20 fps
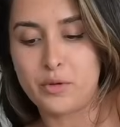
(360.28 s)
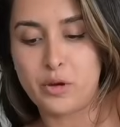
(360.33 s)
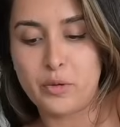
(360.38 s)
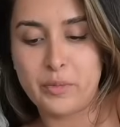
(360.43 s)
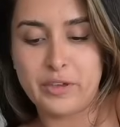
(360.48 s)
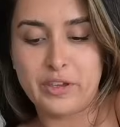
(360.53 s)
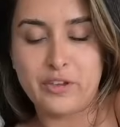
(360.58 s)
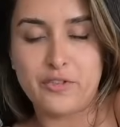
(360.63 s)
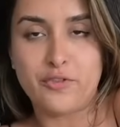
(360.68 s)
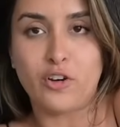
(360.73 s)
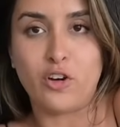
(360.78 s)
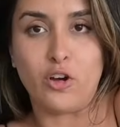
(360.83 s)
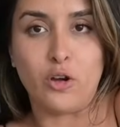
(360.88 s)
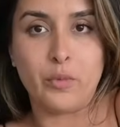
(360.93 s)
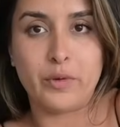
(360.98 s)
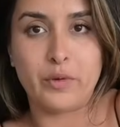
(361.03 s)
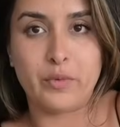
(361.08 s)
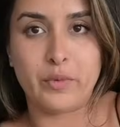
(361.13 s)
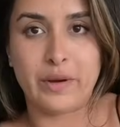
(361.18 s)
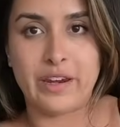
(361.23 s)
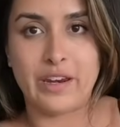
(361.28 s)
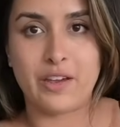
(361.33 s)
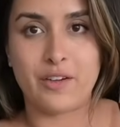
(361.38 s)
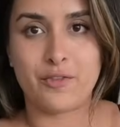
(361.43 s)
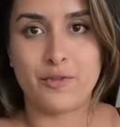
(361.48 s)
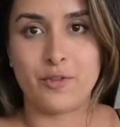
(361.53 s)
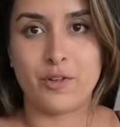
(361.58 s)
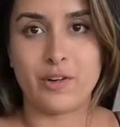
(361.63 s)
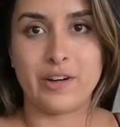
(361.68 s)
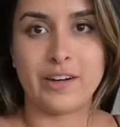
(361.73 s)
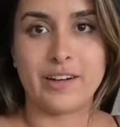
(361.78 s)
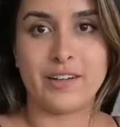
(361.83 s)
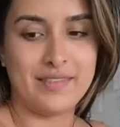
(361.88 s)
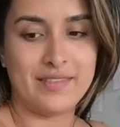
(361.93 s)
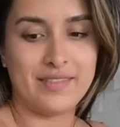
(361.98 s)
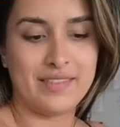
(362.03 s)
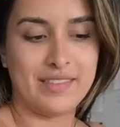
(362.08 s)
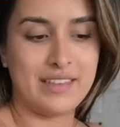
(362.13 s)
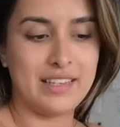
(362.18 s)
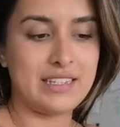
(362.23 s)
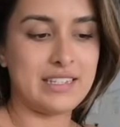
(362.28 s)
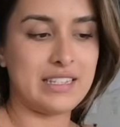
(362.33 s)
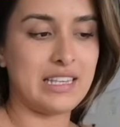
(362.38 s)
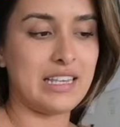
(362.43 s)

moment you've all been waiting for. This